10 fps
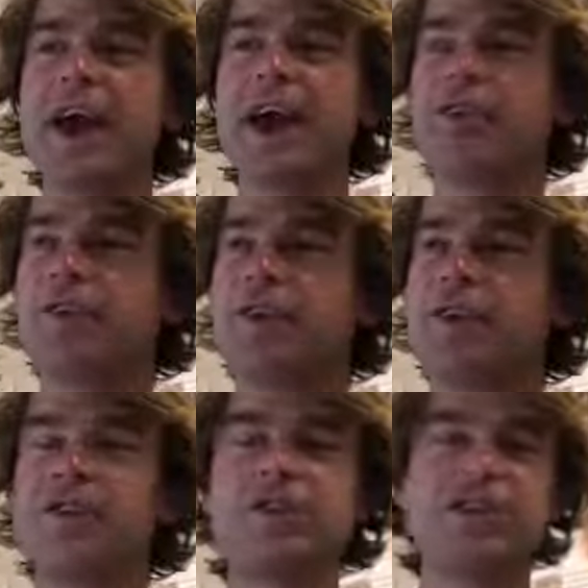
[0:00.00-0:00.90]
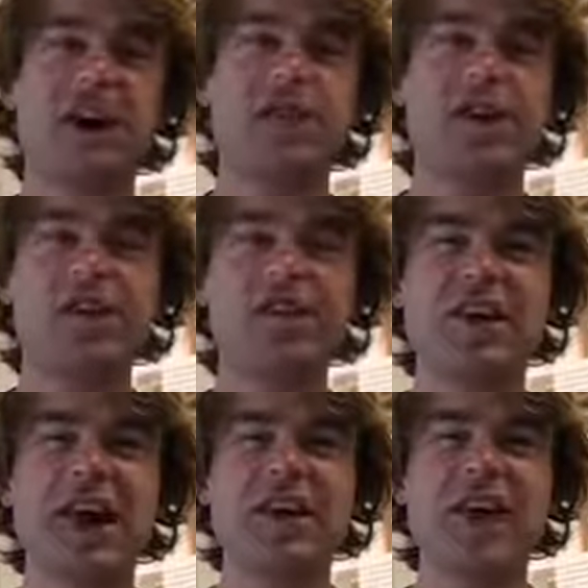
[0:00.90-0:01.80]
and for the first time, I just
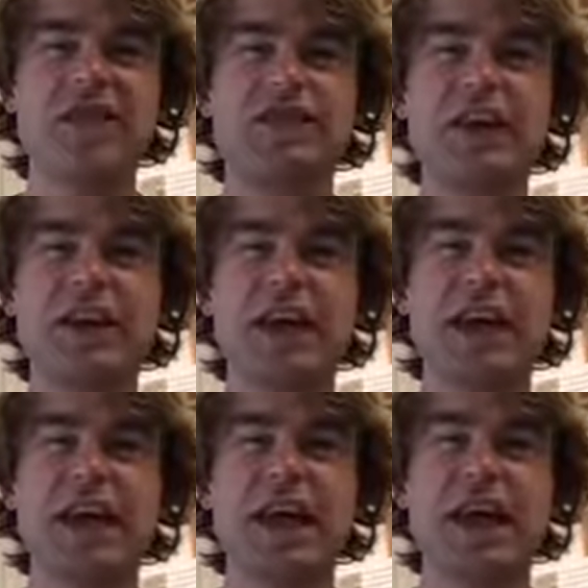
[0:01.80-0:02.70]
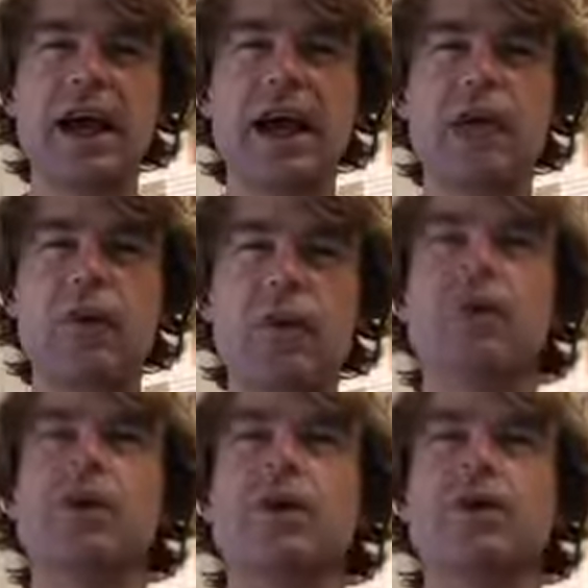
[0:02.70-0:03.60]
had that feeling that,
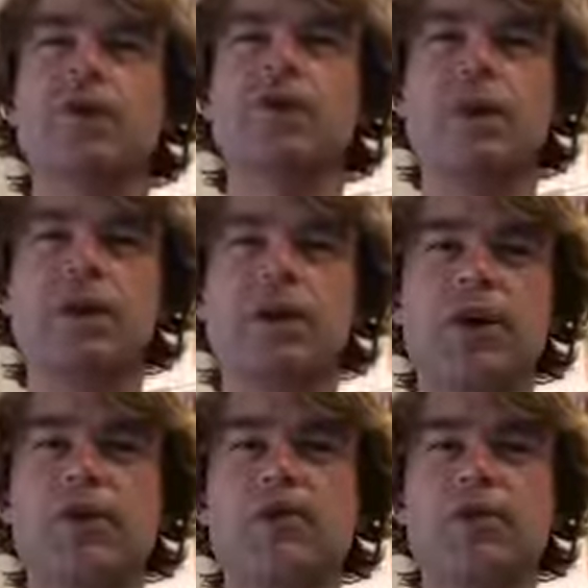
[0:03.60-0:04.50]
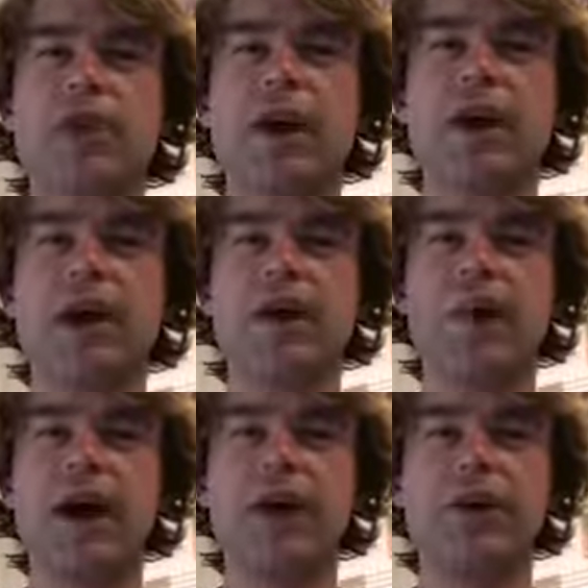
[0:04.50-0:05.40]
ooh, summer is right
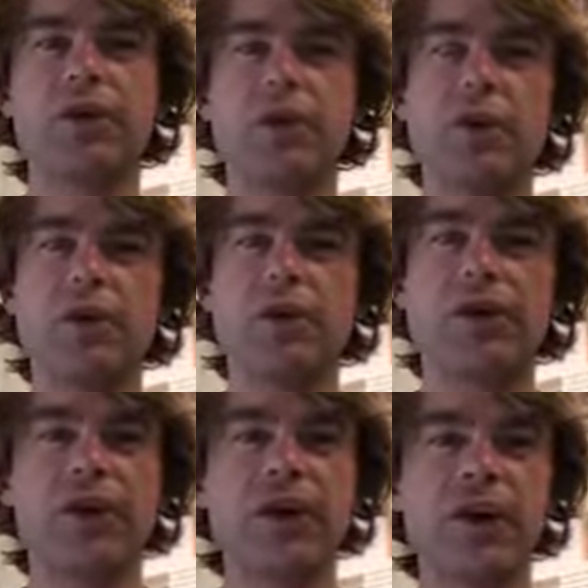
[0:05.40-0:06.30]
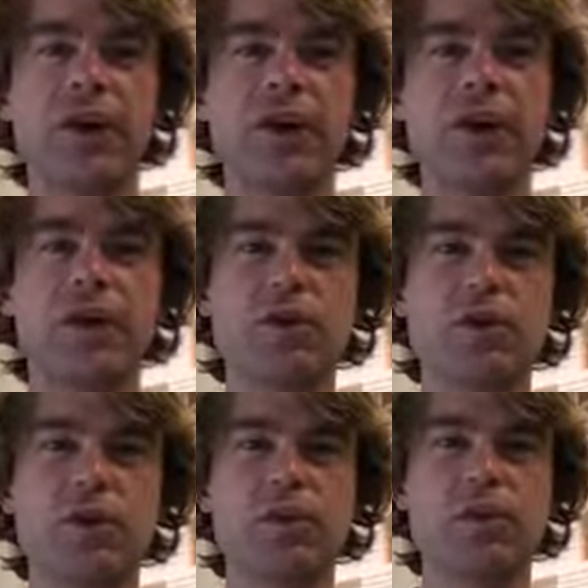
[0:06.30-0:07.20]
around the corner. And of course,
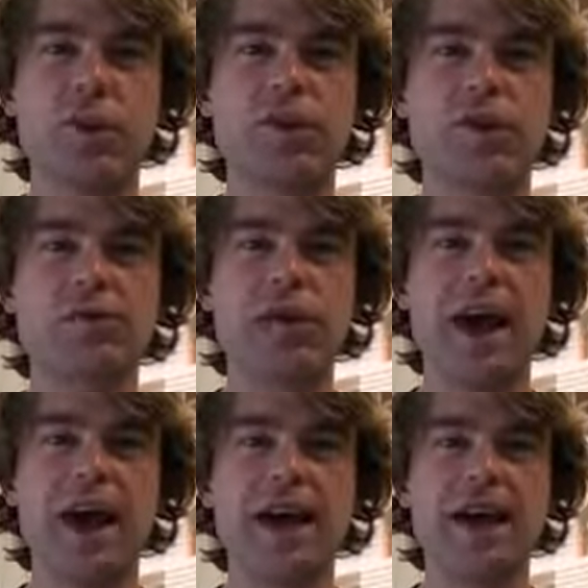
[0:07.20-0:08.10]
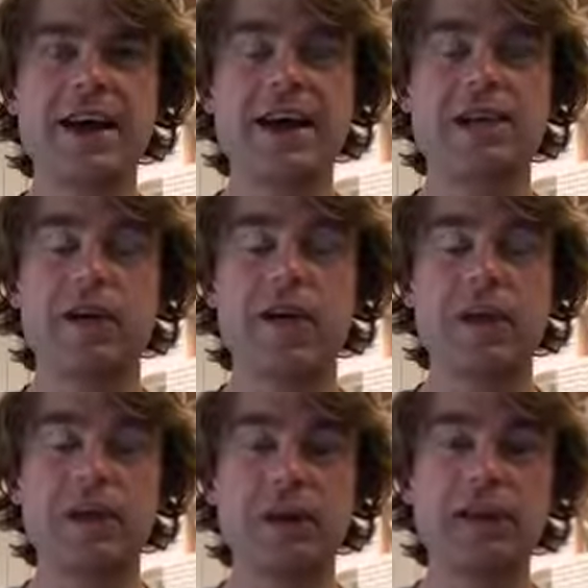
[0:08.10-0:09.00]
we're approaching May. It's hard
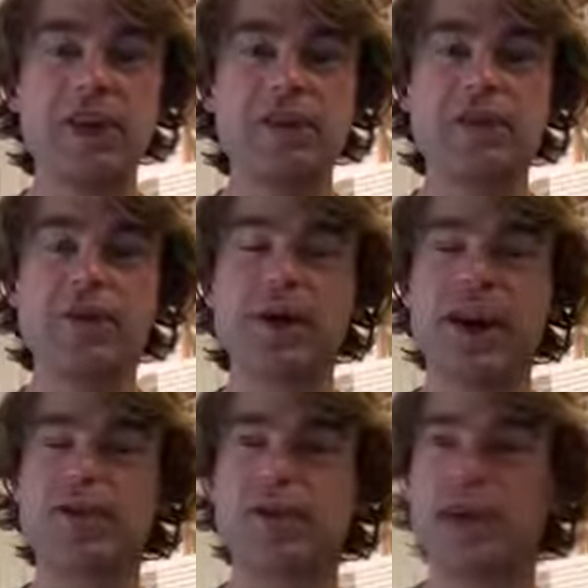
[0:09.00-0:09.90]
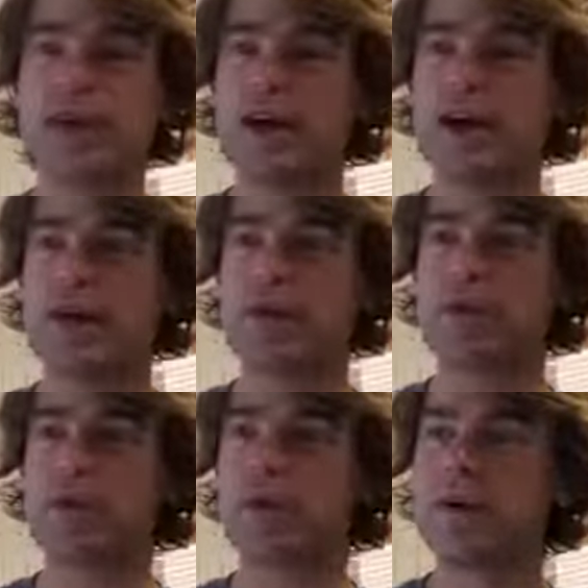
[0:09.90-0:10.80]
to believe. When I started
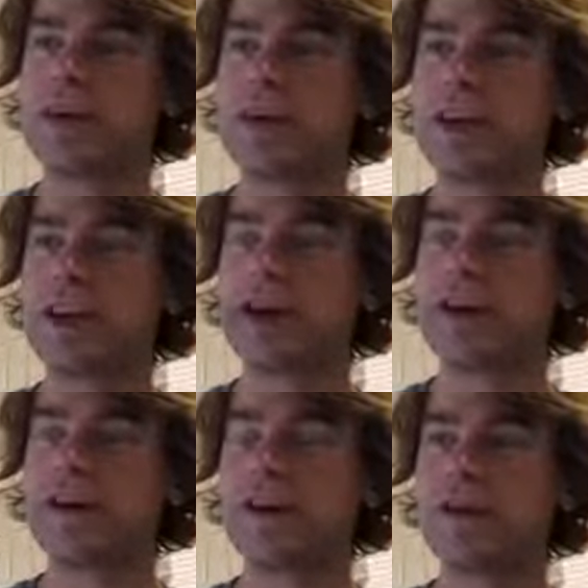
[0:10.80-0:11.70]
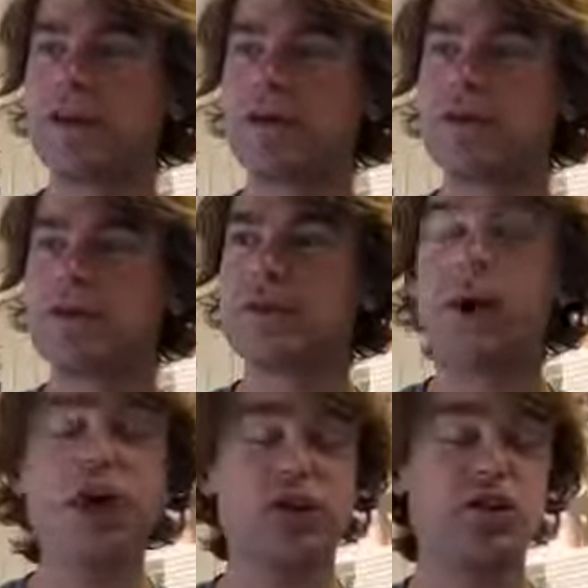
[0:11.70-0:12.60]
quarantining out here, it was
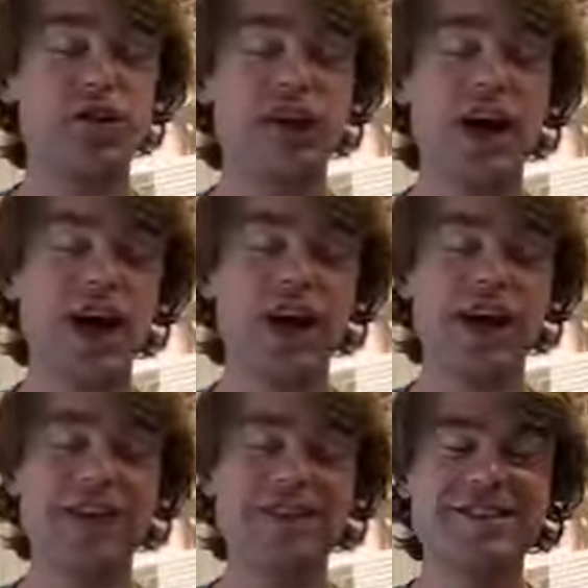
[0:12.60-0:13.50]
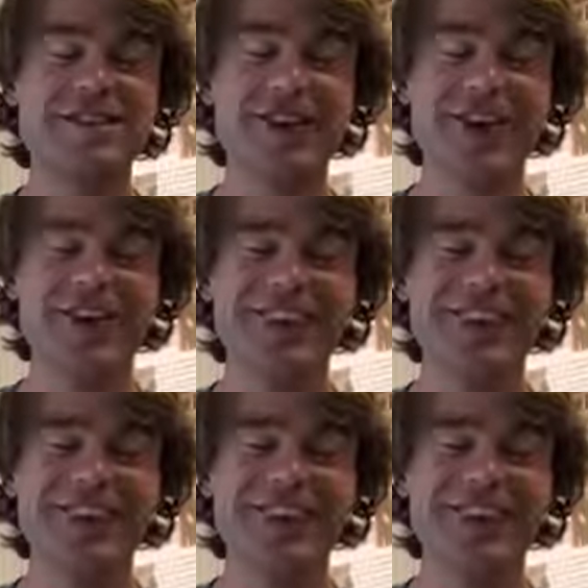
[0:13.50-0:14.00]
March. So